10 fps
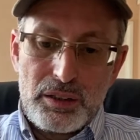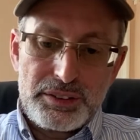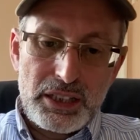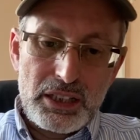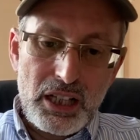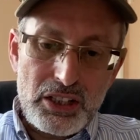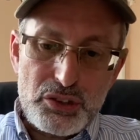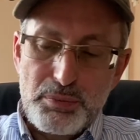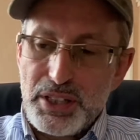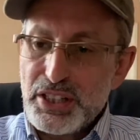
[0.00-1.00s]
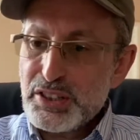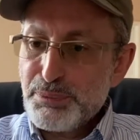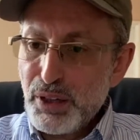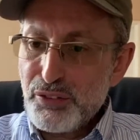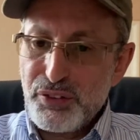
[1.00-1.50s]
The Glass Mini is
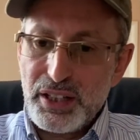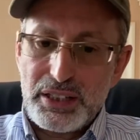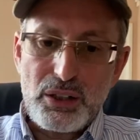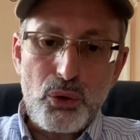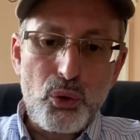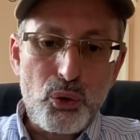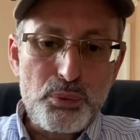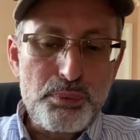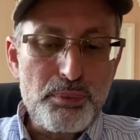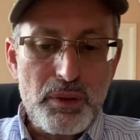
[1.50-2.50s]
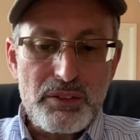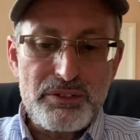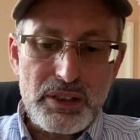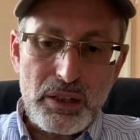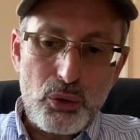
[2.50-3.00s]
perfect. The all,
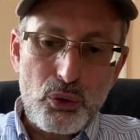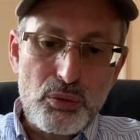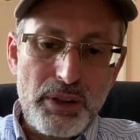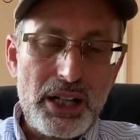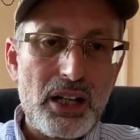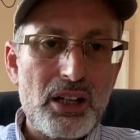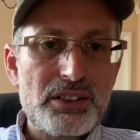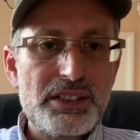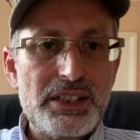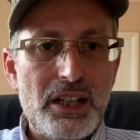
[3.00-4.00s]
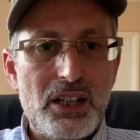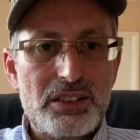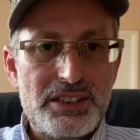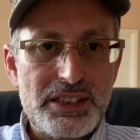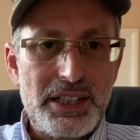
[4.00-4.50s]
all my RD,
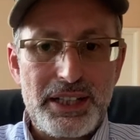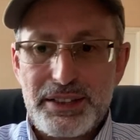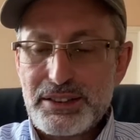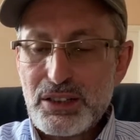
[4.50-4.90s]
RTAs